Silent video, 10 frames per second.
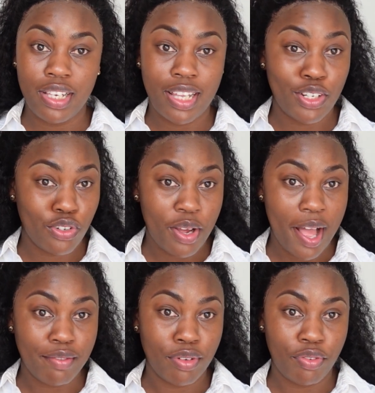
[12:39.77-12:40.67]
They do
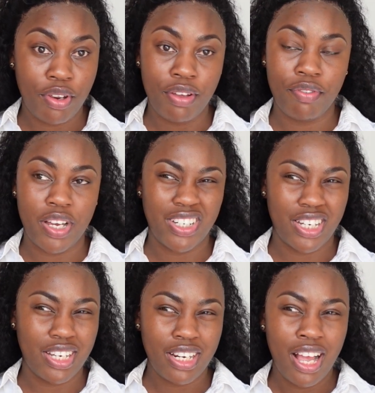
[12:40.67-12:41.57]
have a free
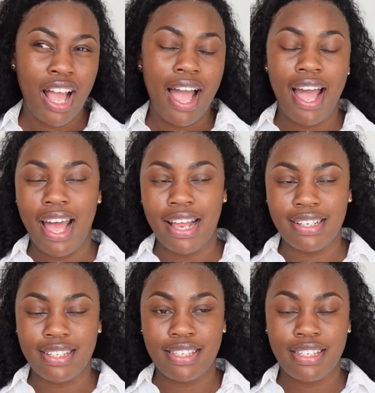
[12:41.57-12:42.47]
version
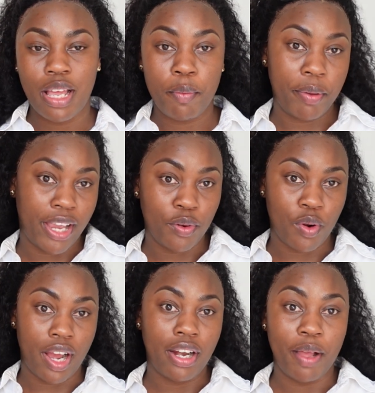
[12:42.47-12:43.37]
and a paid one.